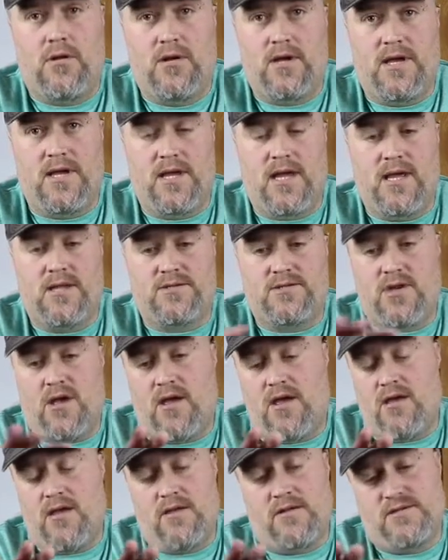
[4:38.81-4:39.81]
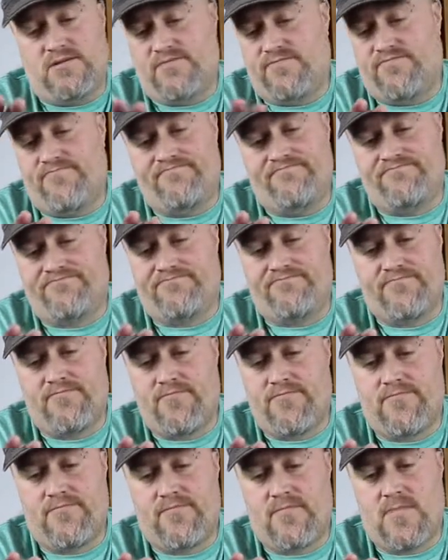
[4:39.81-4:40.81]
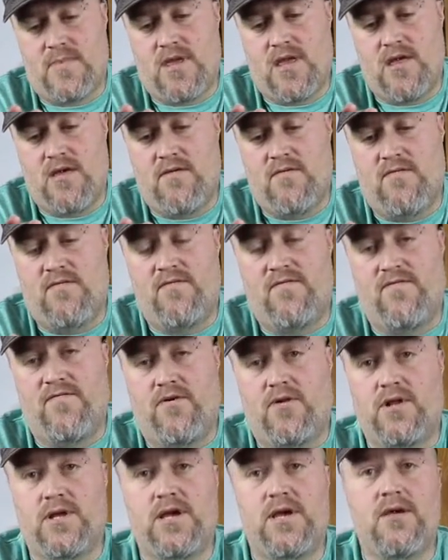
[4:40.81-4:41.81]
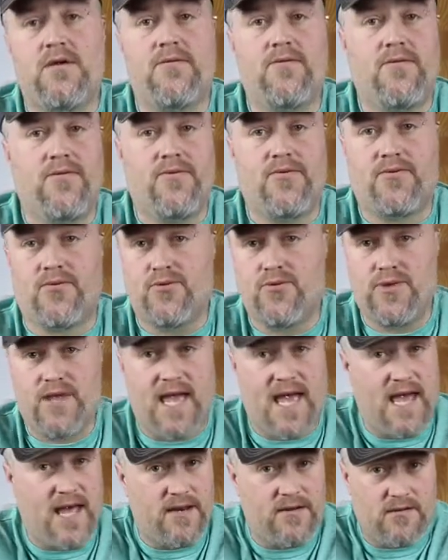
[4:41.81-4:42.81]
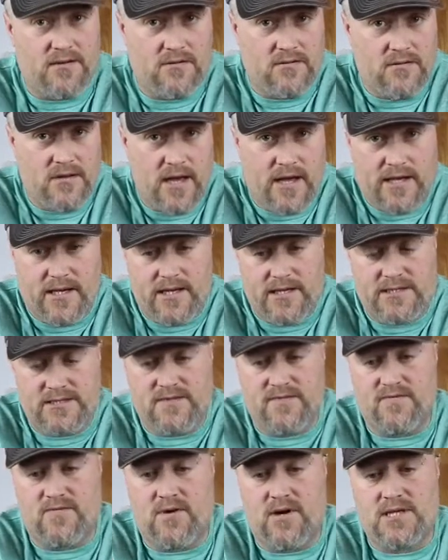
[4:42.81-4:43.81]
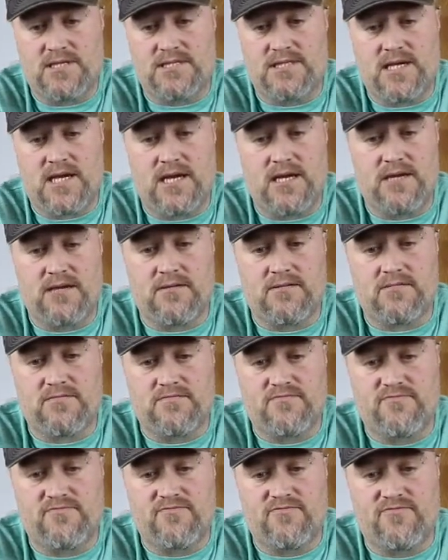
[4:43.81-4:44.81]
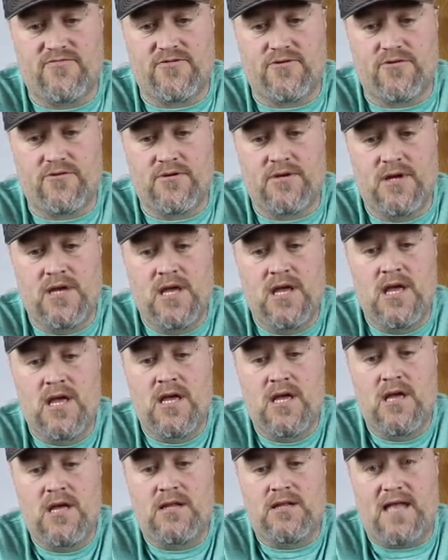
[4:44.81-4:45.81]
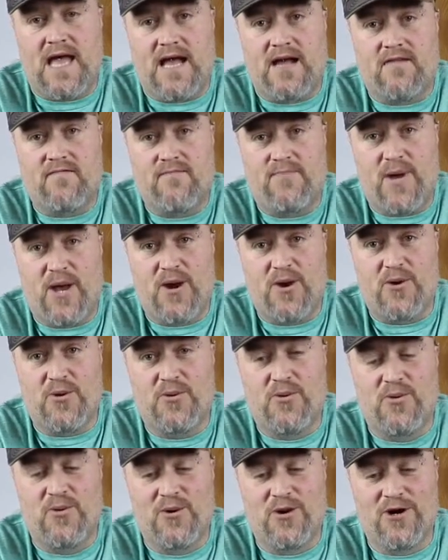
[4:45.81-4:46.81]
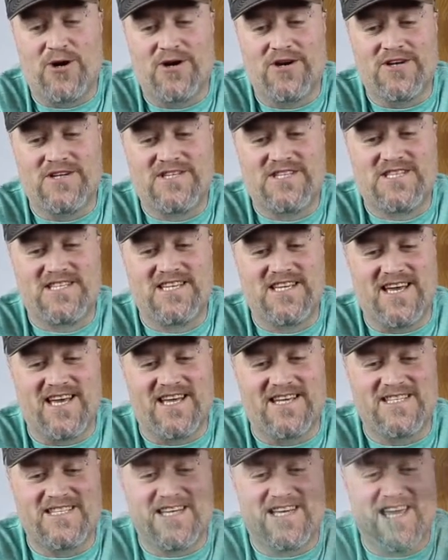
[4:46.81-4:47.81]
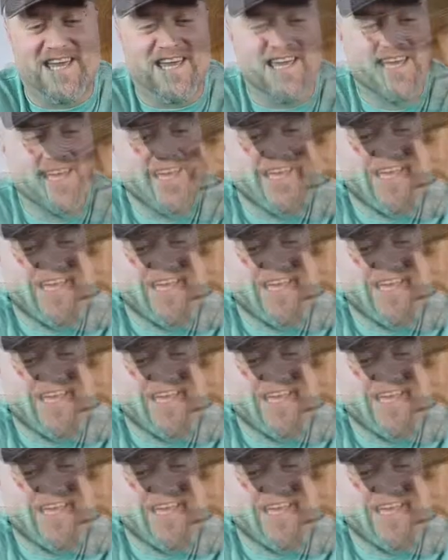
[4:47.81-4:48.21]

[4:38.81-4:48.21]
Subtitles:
It's fully through the handle, I guess, if you want to say, for lack of better words today.